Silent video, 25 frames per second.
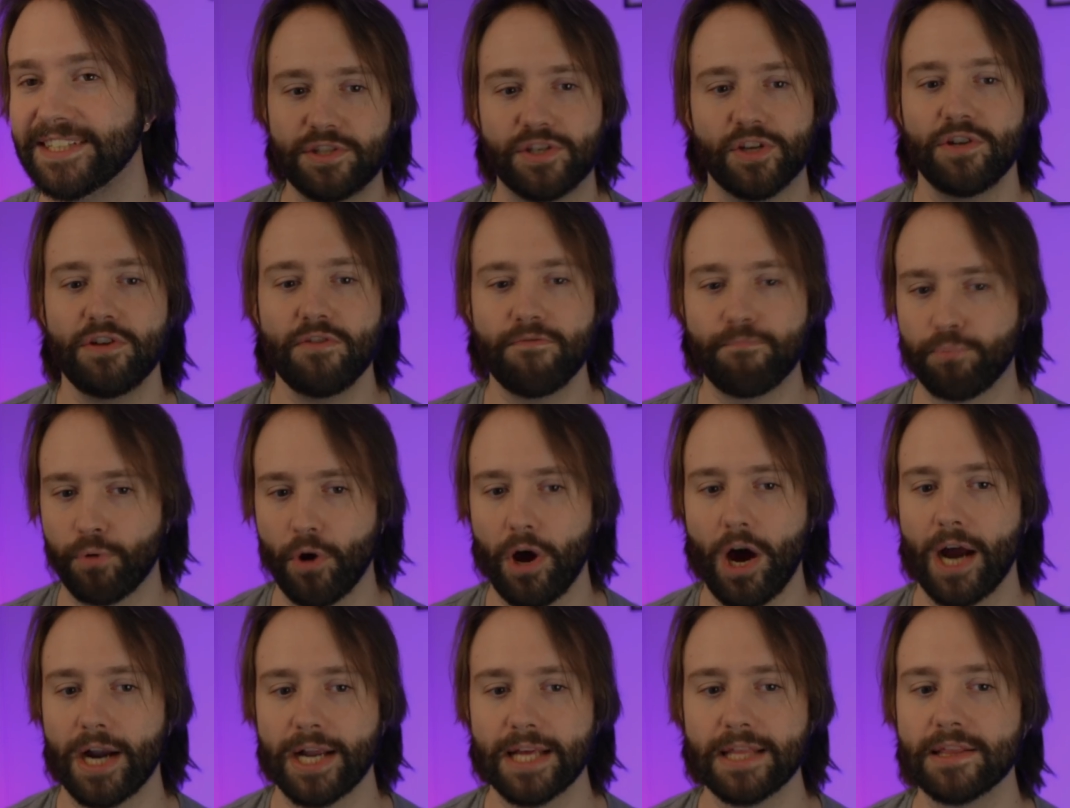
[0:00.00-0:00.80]
So you've
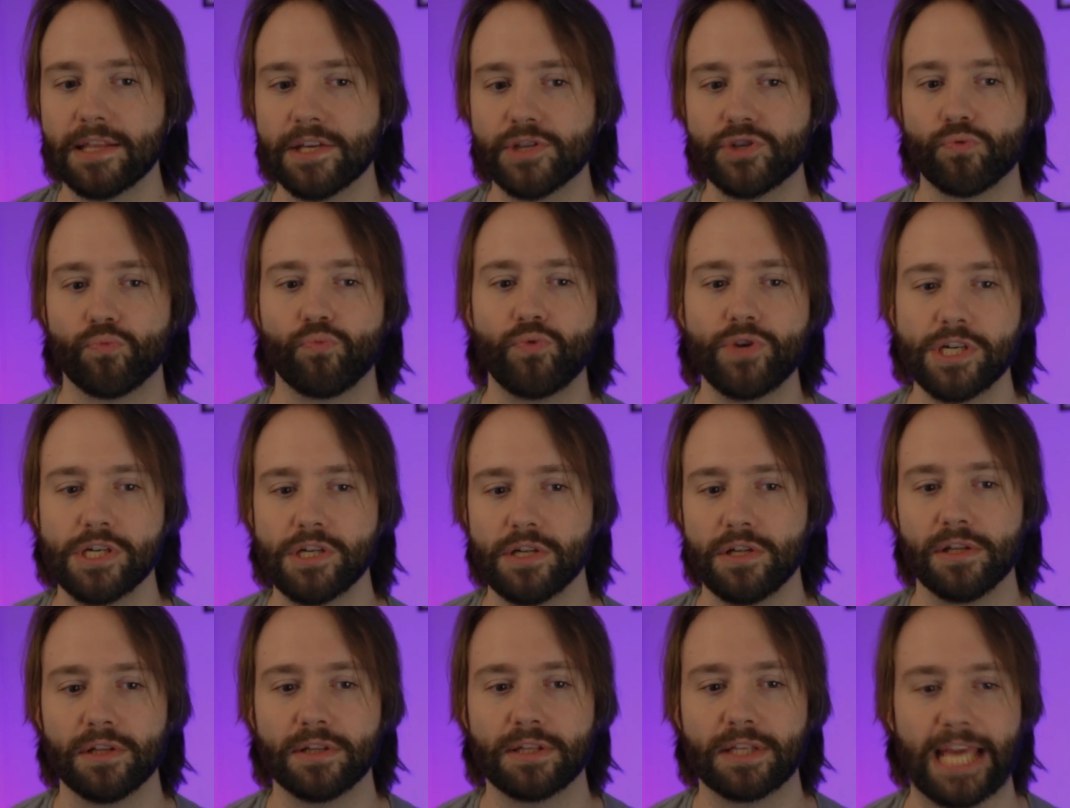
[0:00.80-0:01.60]
brought in this
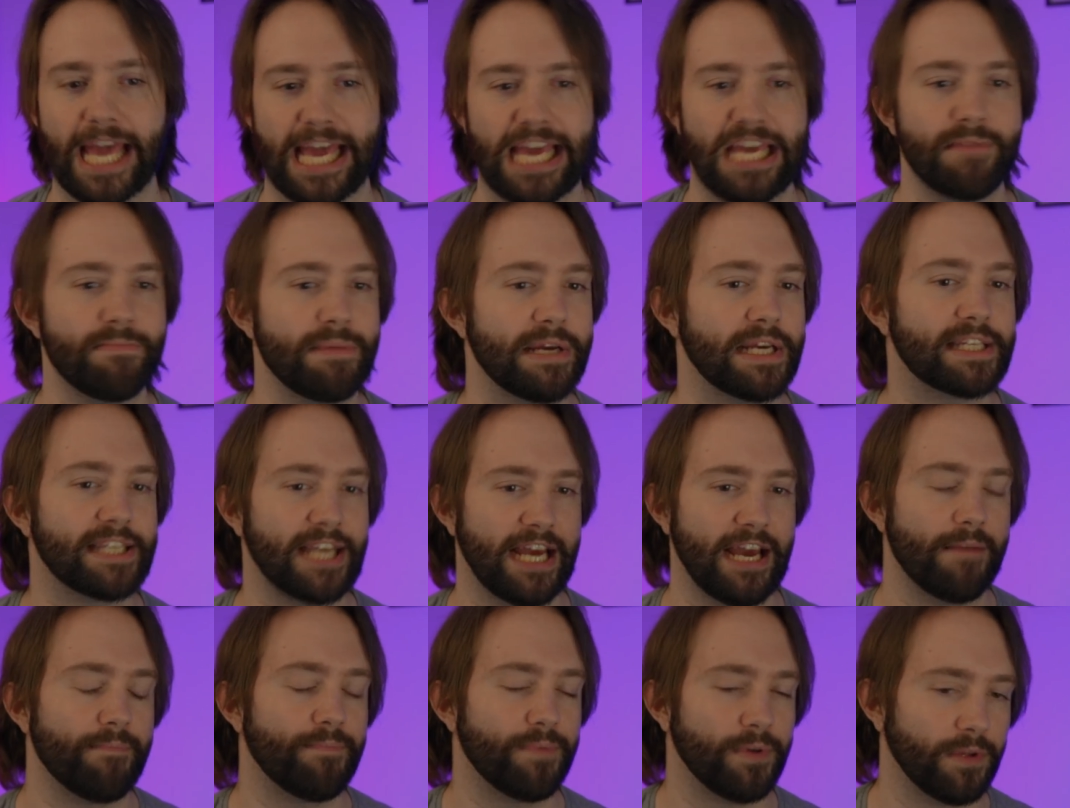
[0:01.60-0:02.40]
real game
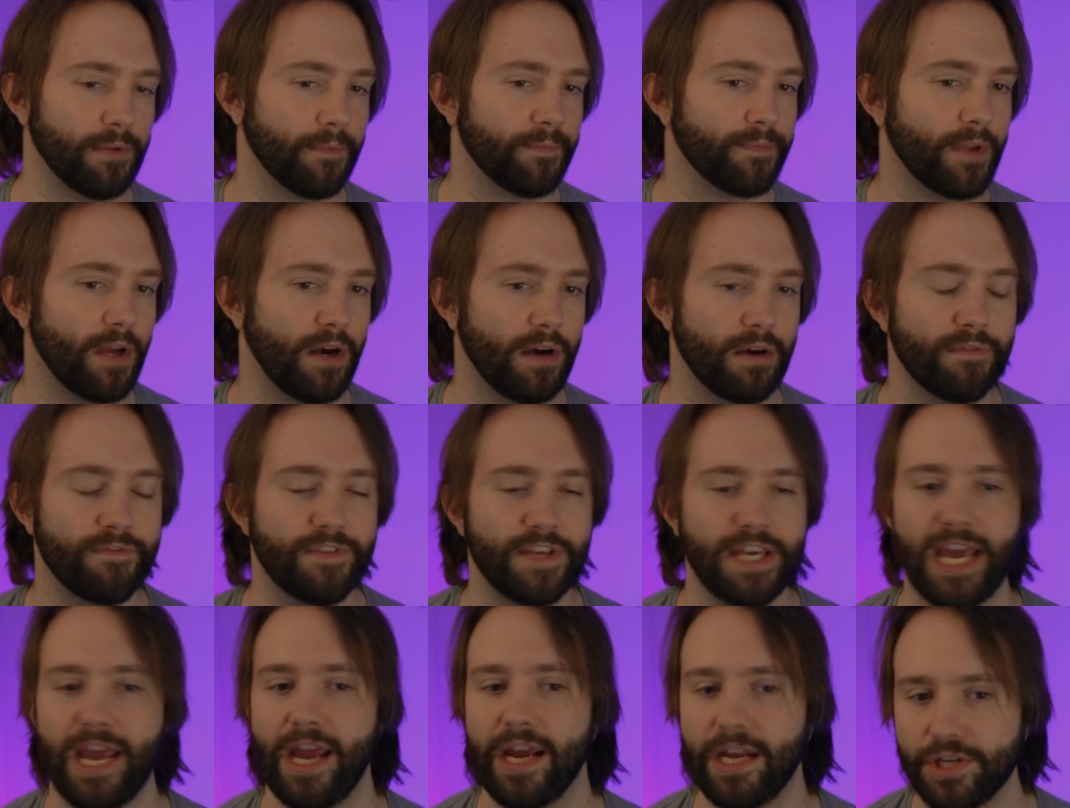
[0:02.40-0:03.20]
example of
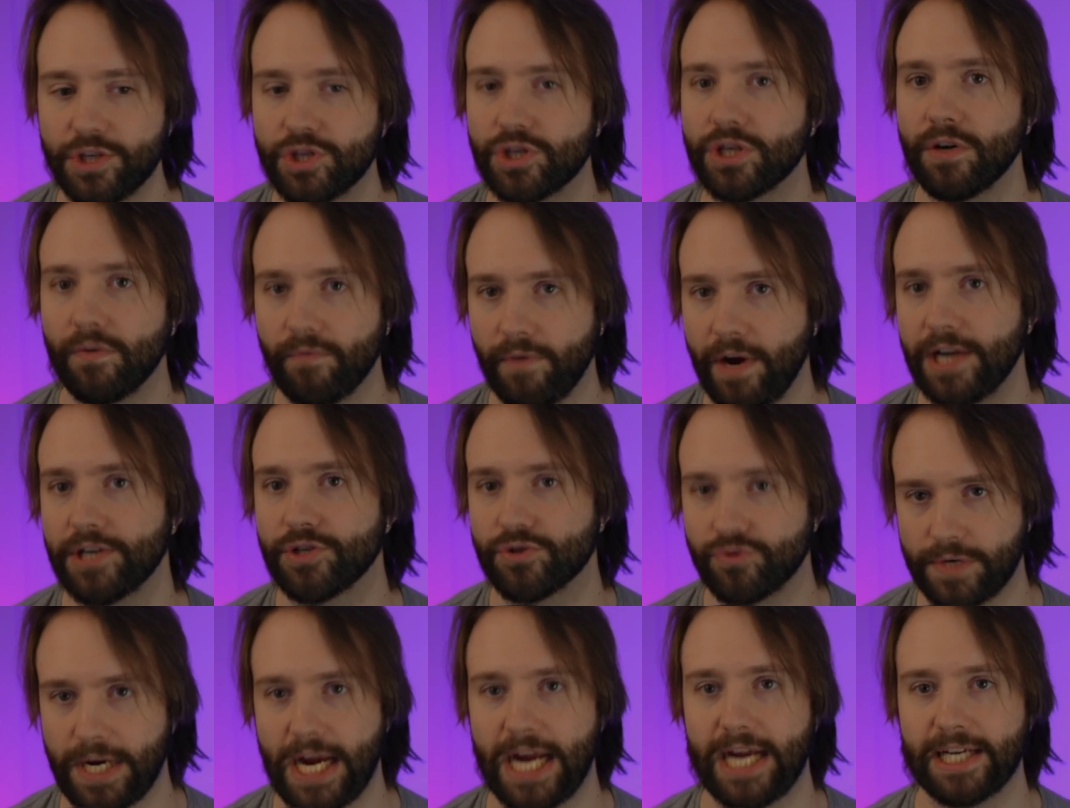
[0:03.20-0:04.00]
the ancient red
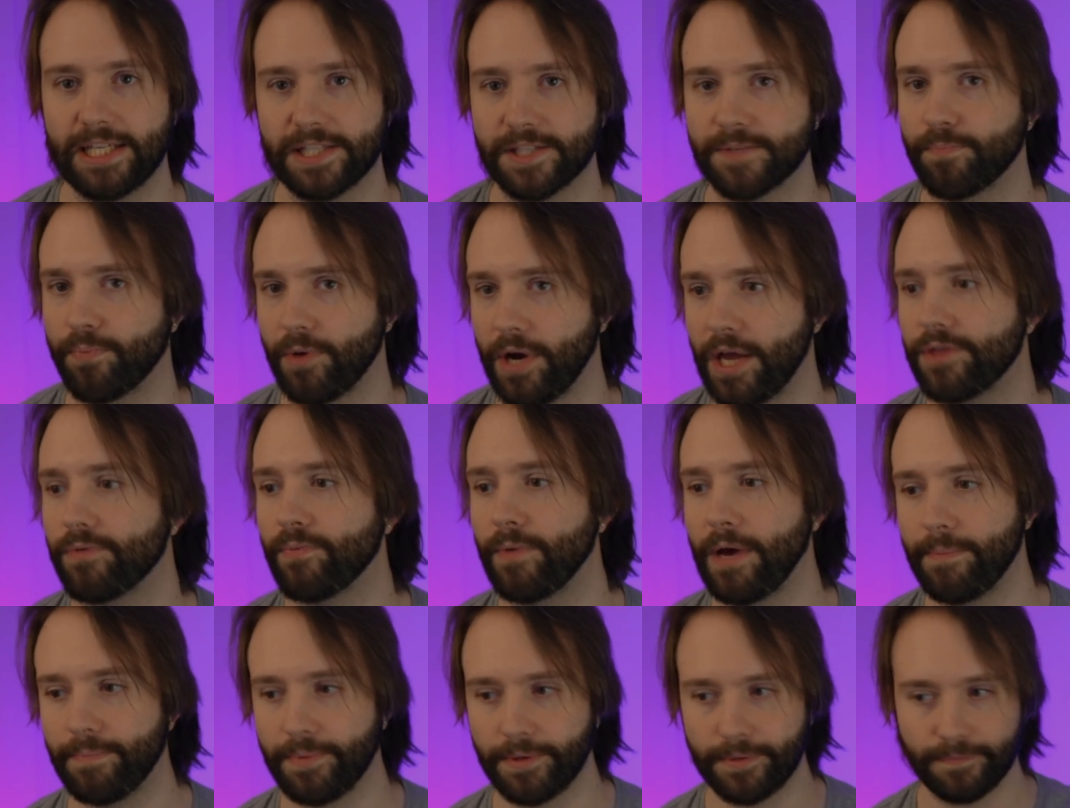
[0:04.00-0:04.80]
dragon's breath
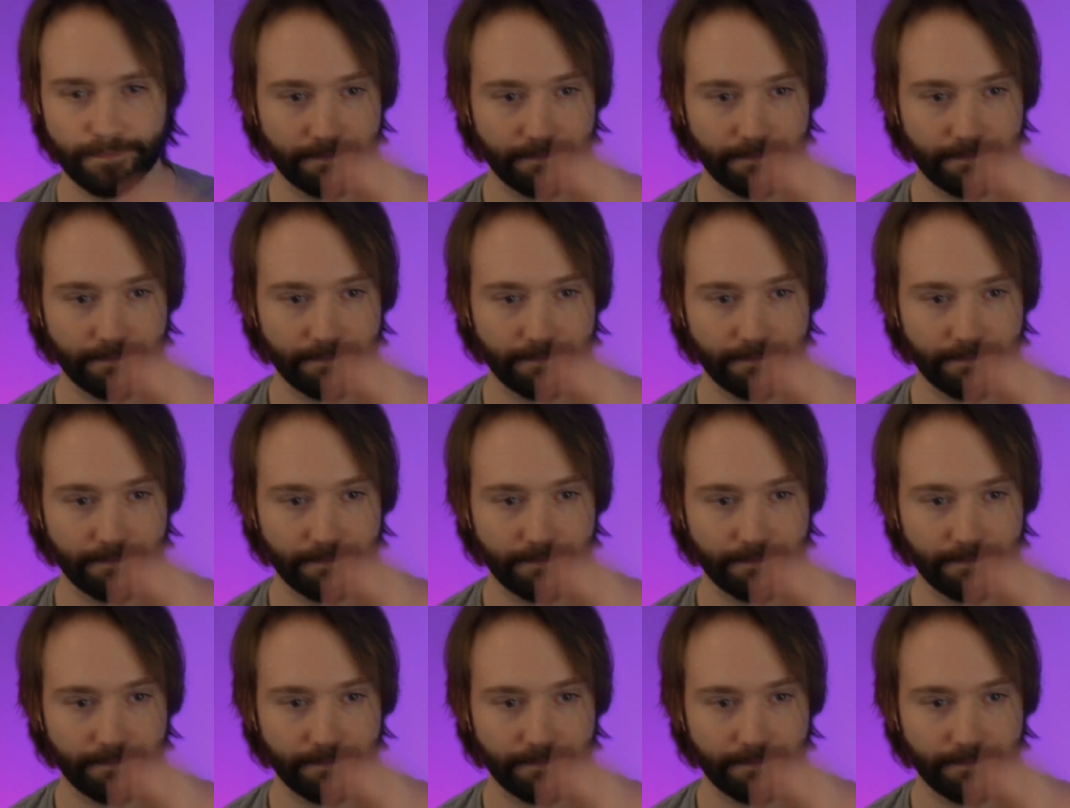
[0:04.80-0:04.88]
weapon.